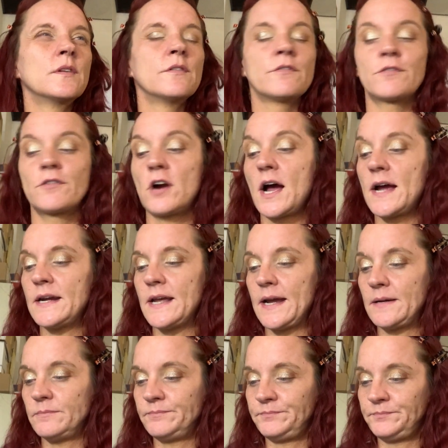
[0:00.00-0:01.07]
Friday.
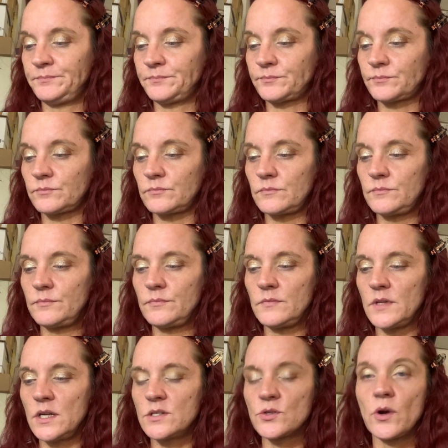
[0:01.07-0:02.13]

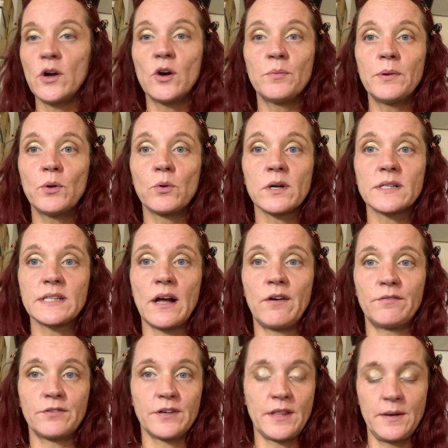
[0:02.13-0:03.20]
So I hope it works out
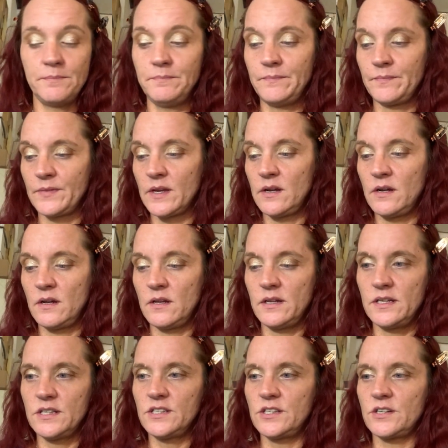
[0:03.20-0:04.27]
for them.
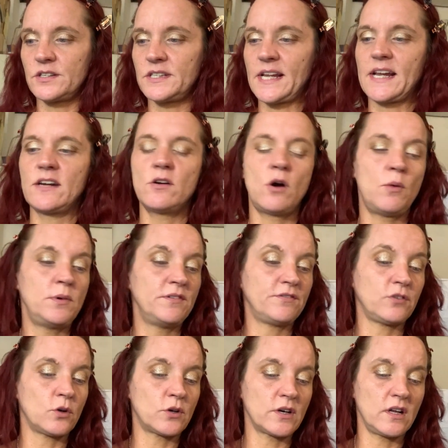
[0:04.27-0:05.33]
This is their second home in
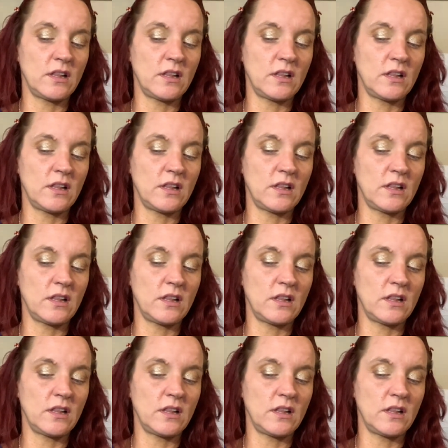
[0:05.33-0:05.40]
Florida.